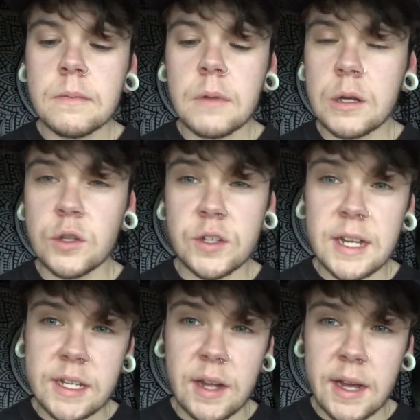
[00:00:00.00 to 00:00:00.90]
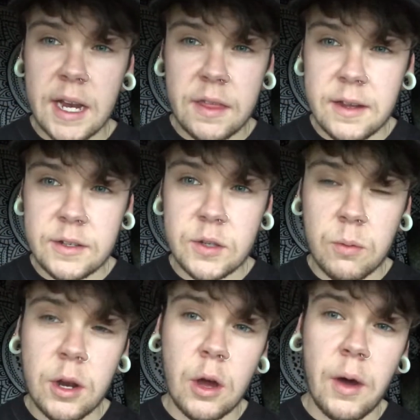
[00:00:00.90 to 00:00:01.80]
Doesn't taste like anything, so I'm
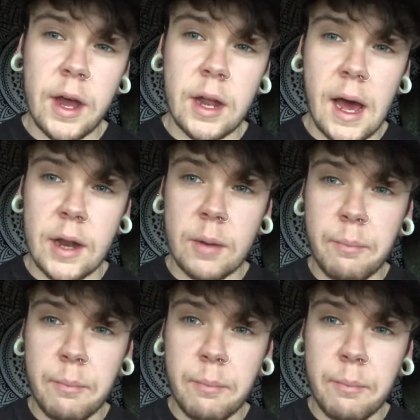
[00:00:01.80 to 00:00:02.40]
going to go ahead and